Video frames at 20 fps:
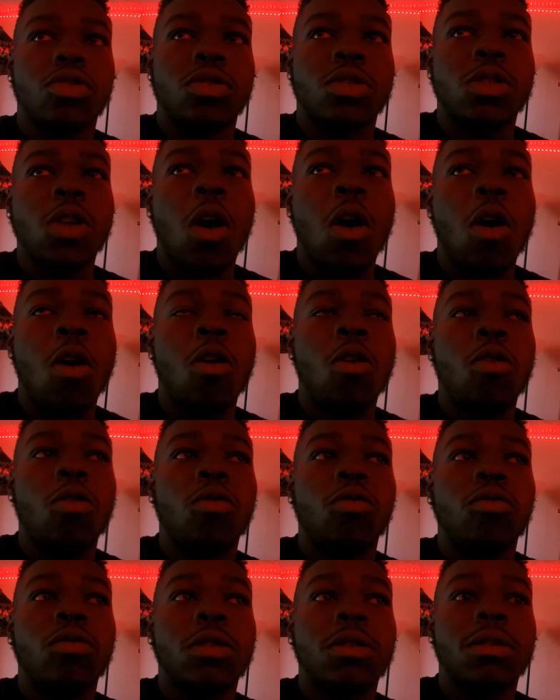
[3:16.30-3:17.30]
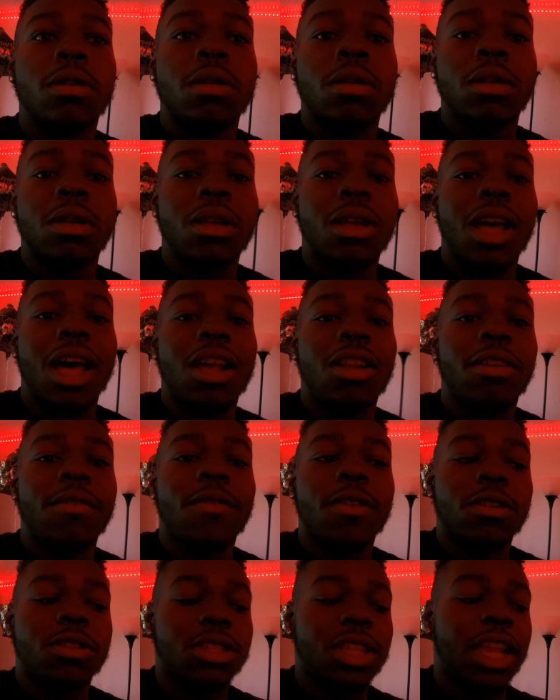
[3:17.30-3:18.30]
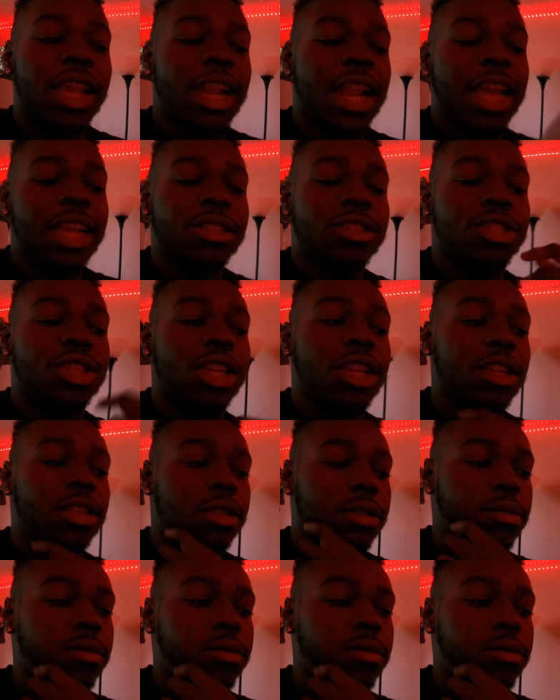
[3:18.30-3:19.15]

So, I don't even understand that shit.